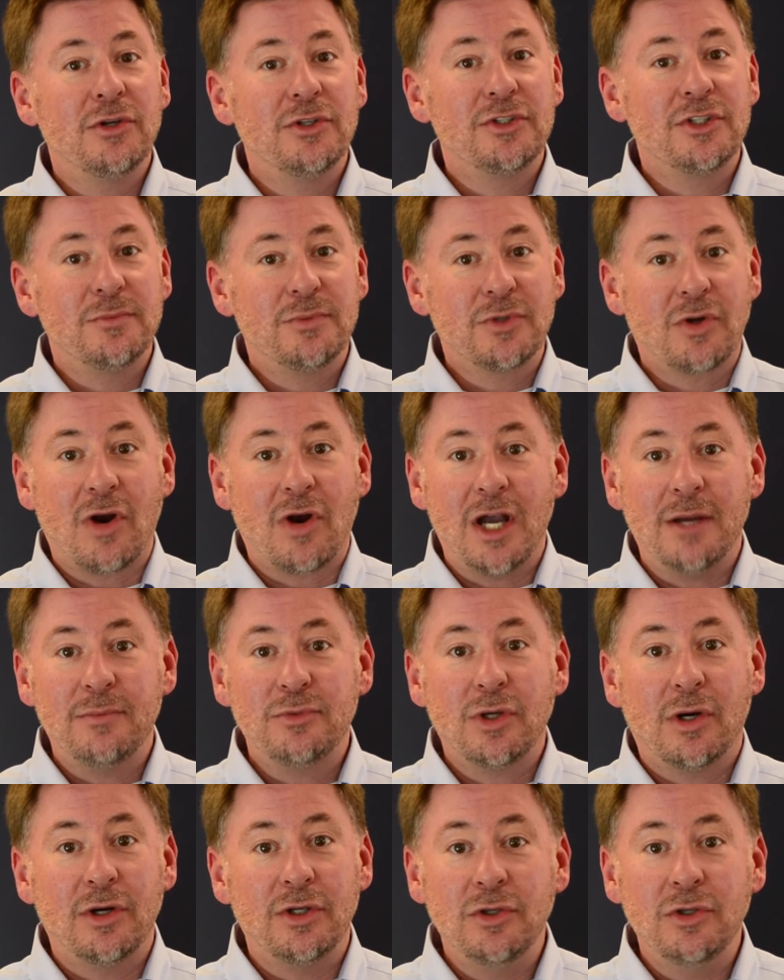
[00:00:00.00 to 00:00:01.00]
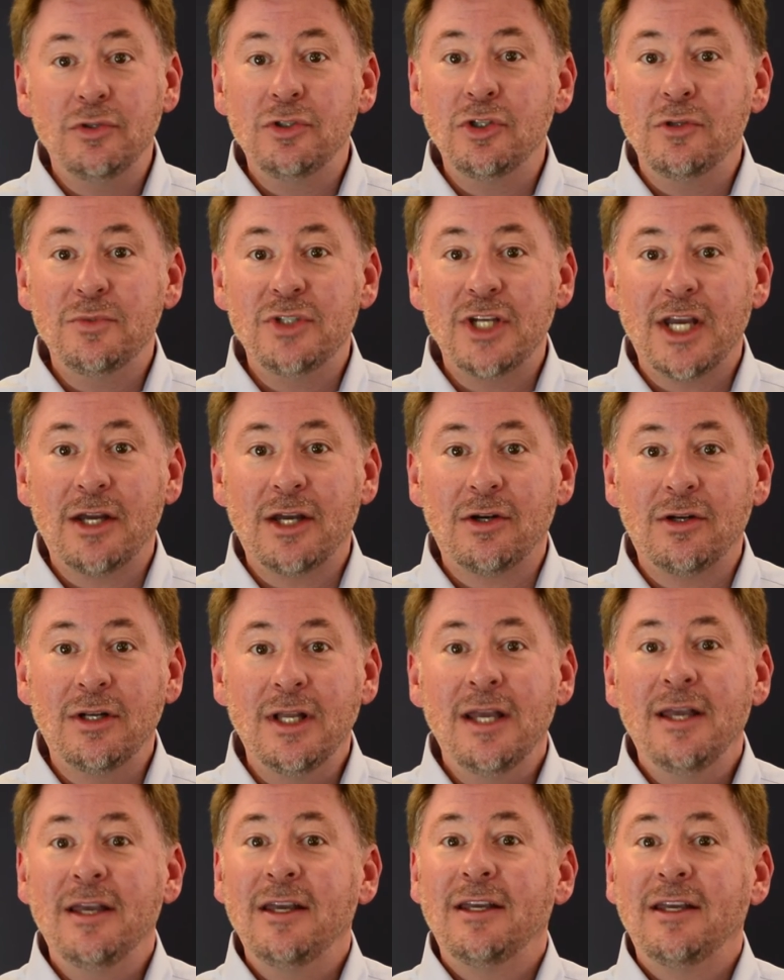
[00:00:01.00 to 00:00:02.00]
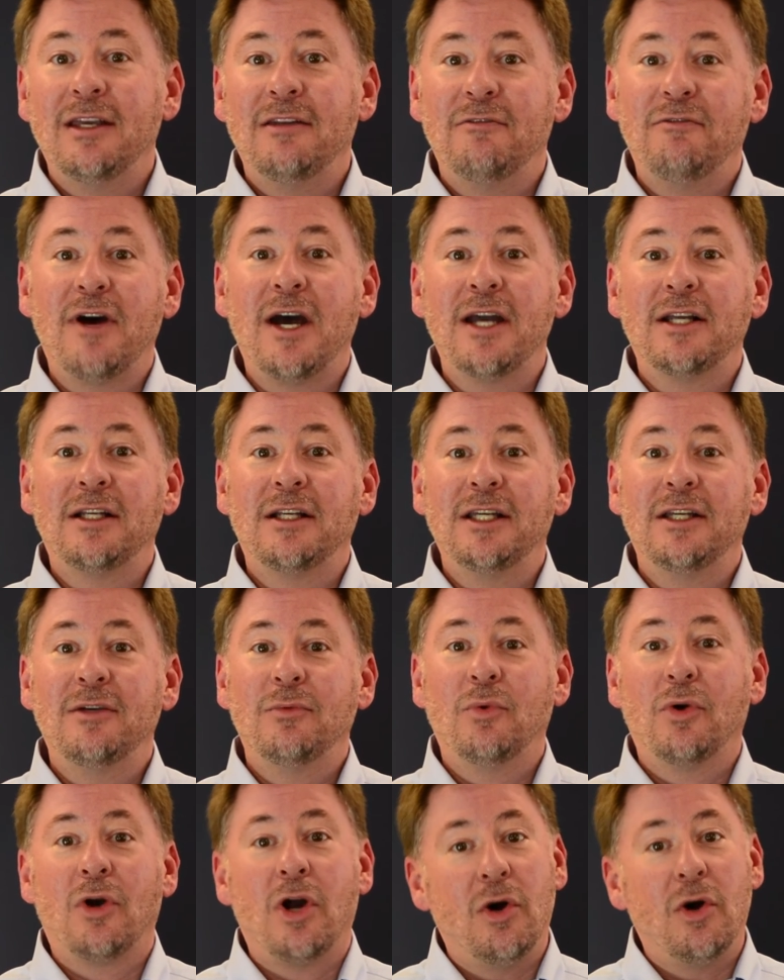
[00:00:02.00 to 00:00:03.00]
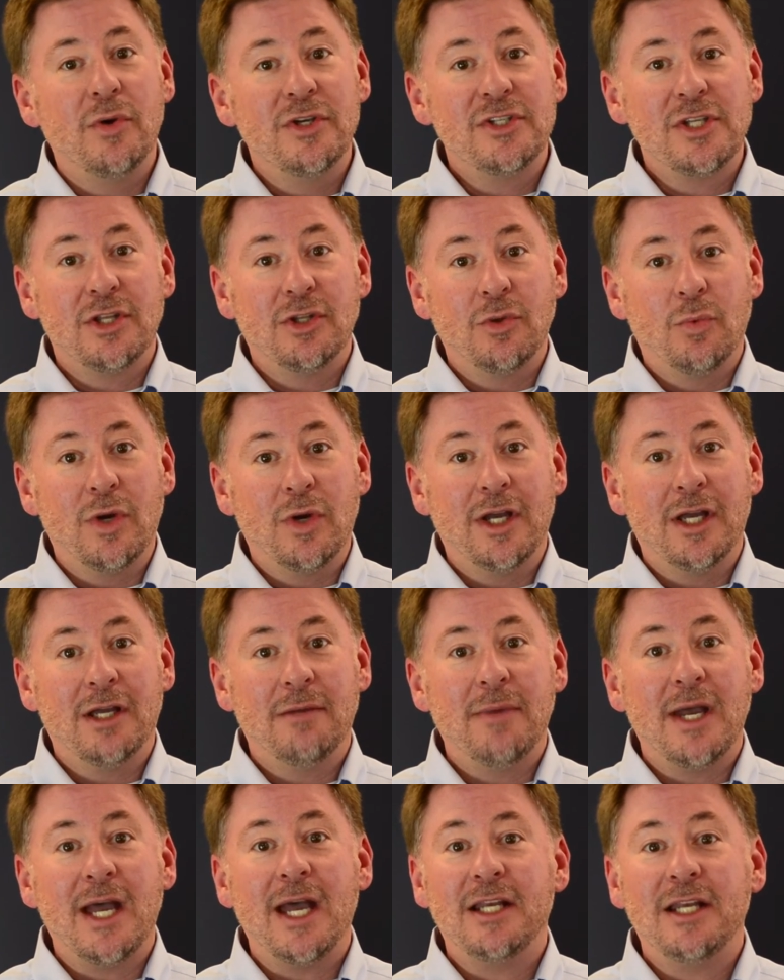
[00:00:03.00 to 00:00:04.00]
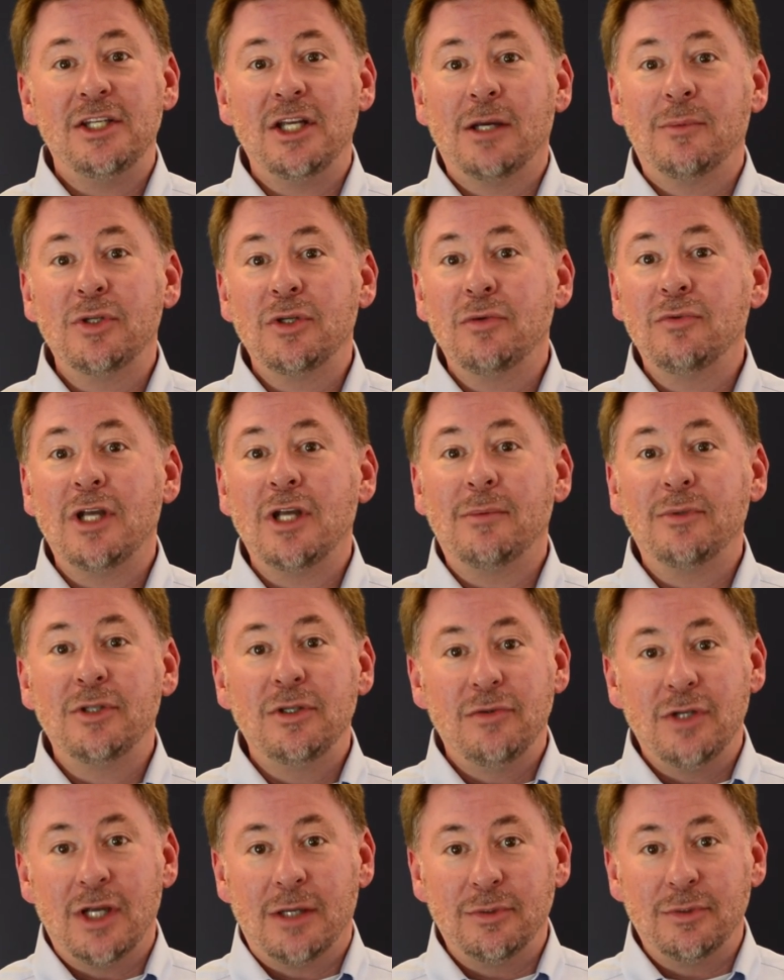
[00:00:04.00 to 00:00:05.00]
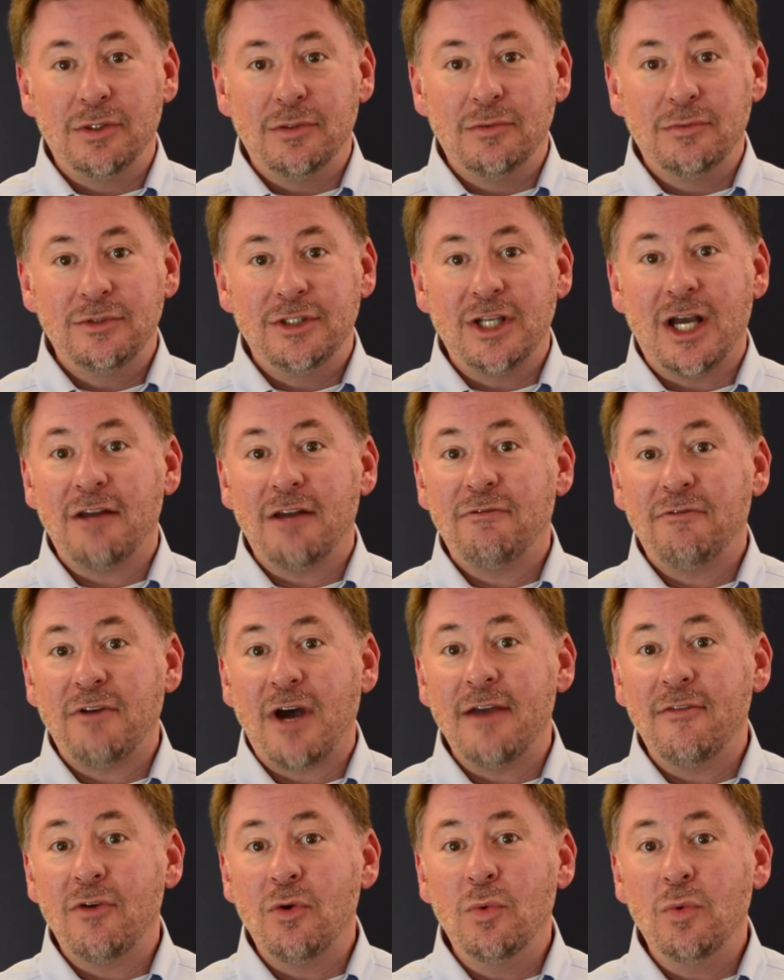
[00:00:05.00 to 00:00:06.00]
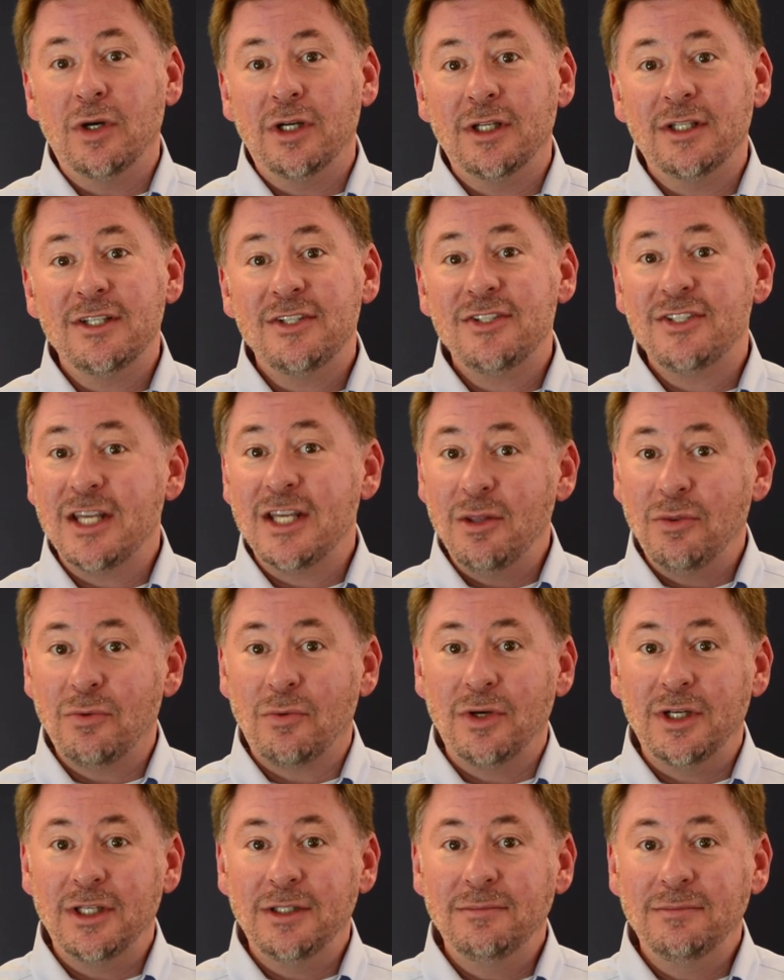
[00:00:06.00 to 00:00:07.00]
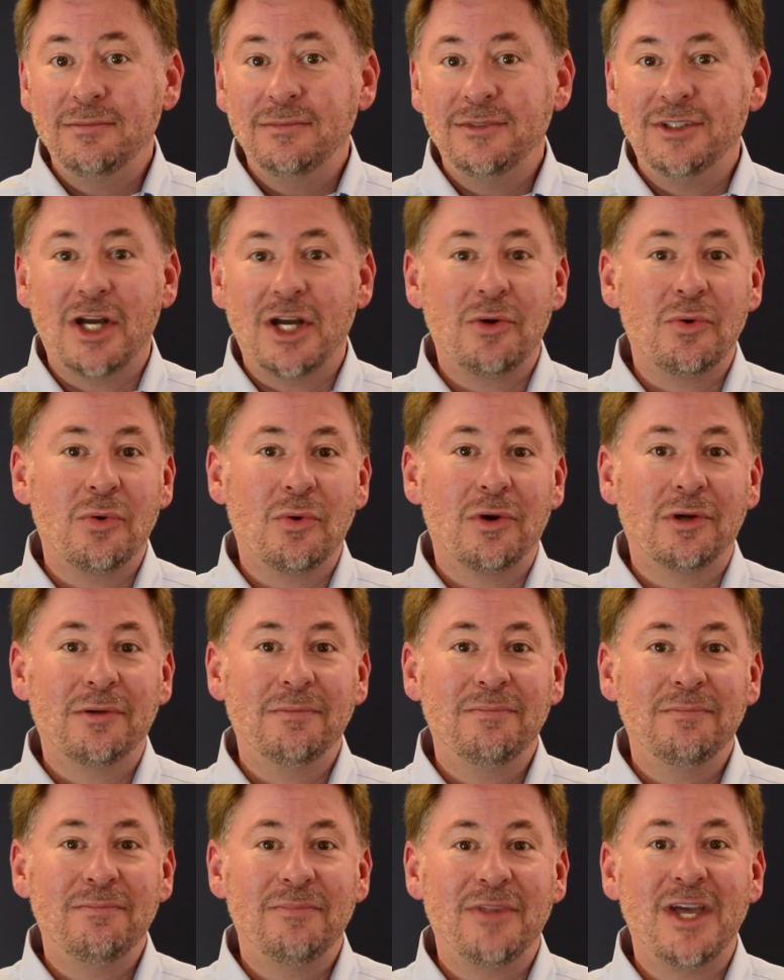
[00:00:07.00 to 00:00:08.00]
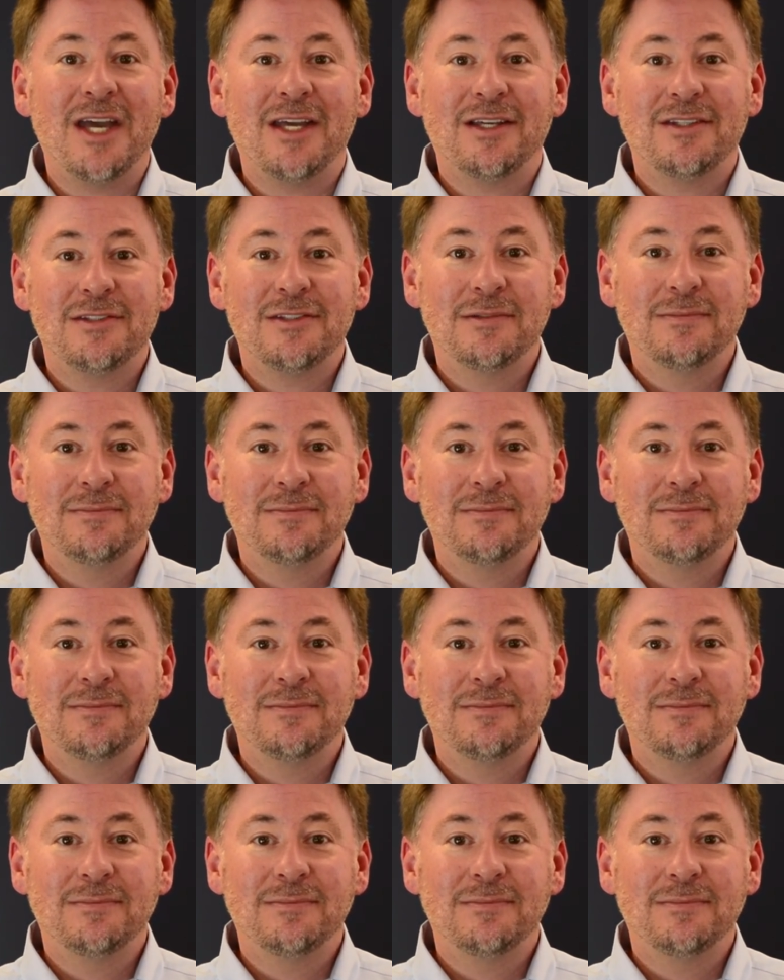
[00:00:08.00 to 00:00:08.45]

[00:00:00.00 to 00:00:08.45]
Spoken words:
and subscribe to our YouTube channel. And finally, we're always on the web at www.501c3.org. Thanks.